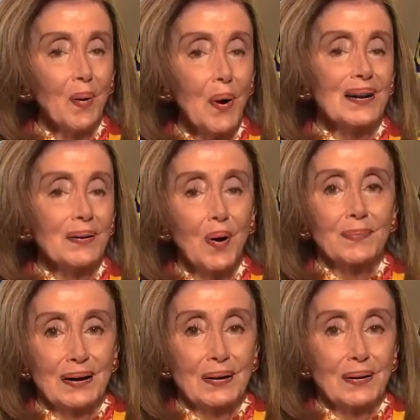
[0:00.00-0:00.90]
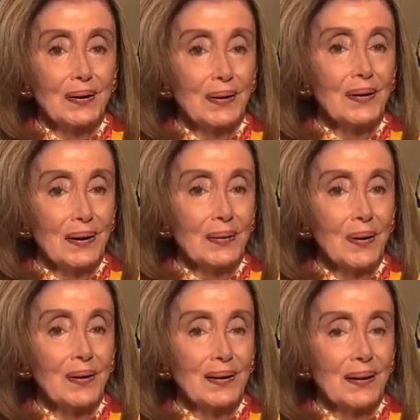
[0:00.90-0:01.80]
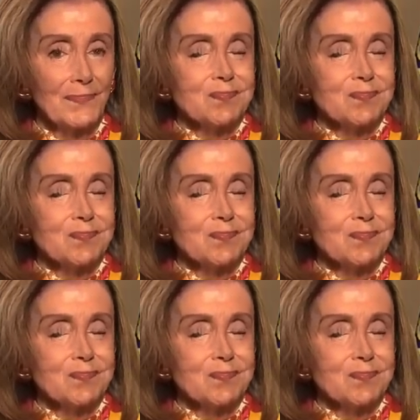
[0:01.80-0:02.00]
white supremacist in America.